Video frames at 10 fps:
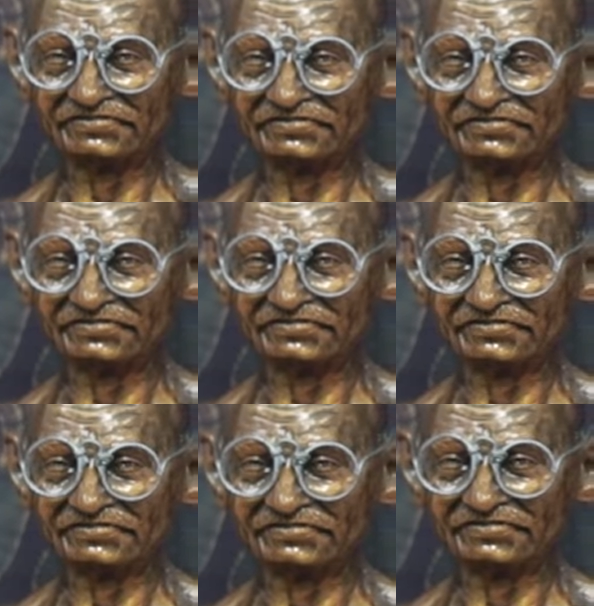
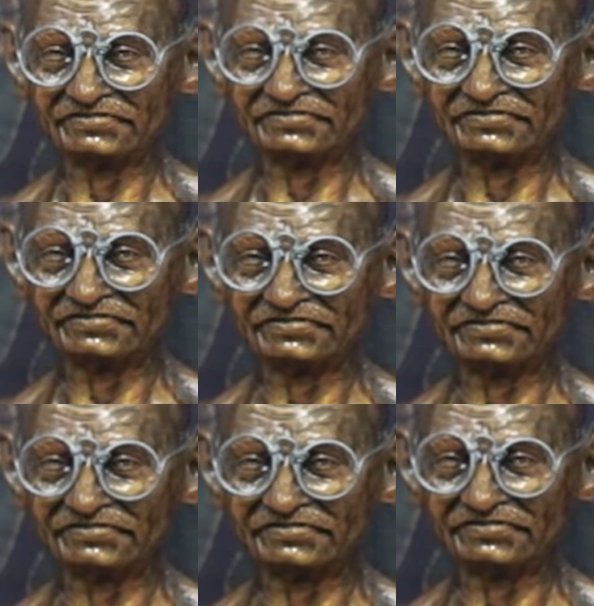
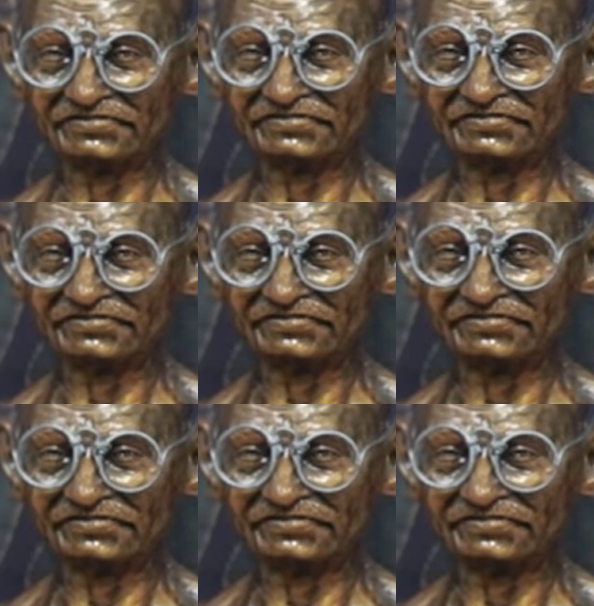
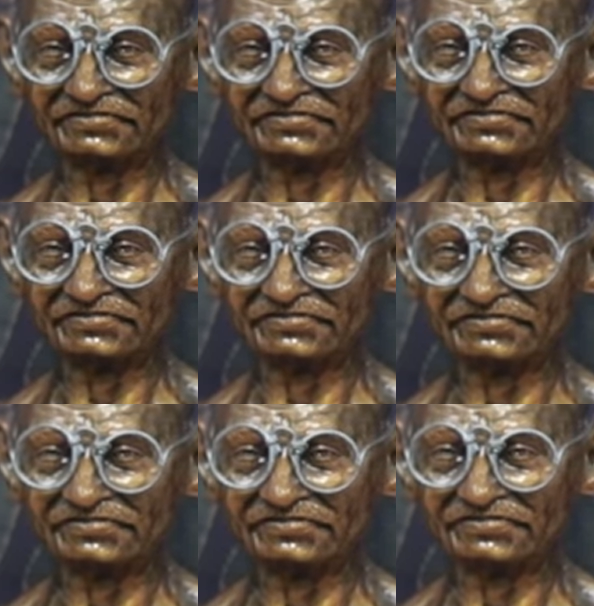
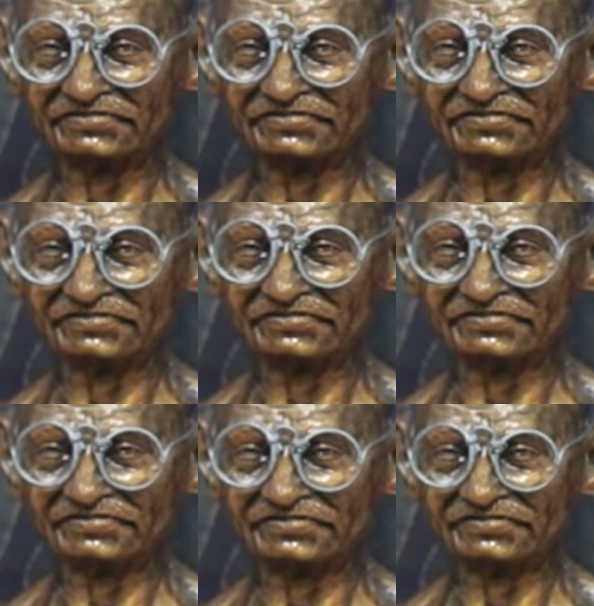
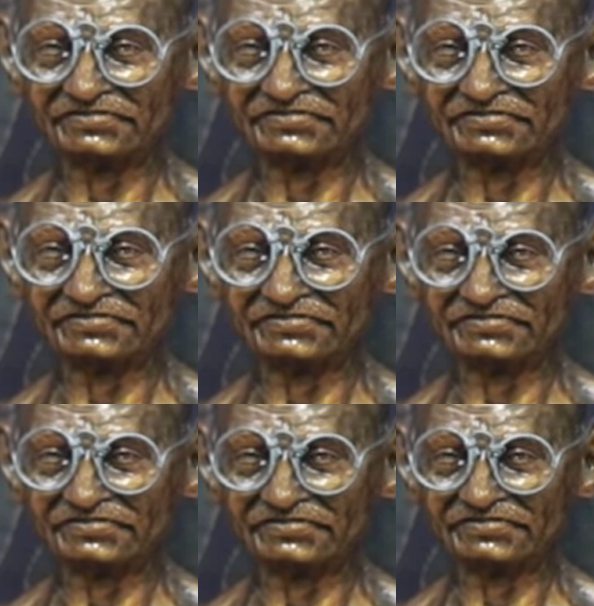
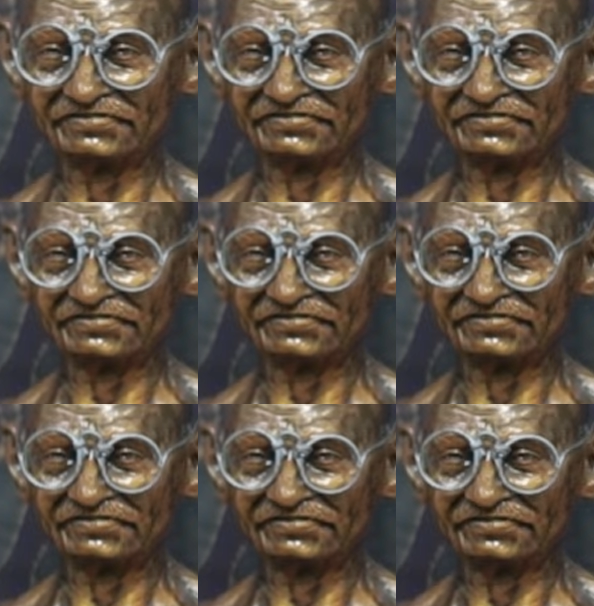
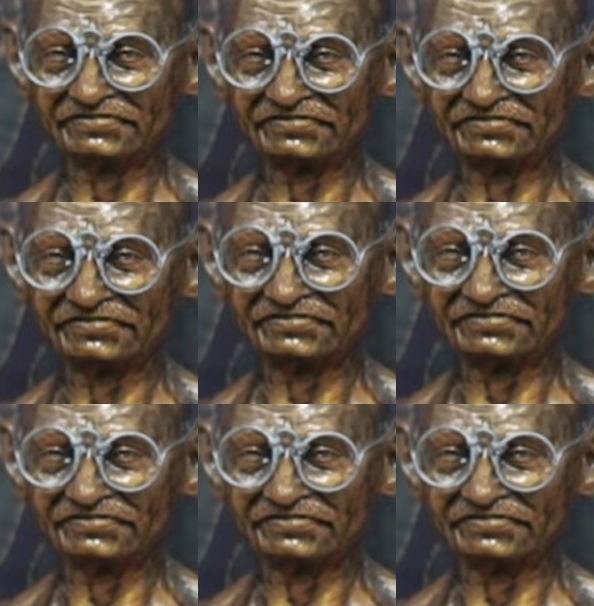(silent)